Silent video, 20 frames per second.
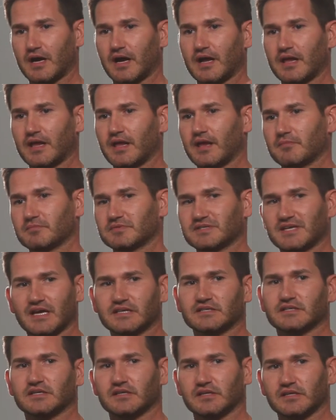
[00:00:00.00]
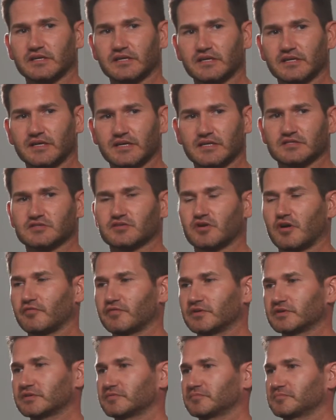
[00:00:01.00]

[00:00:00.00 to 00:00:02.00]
I am technically insolvent.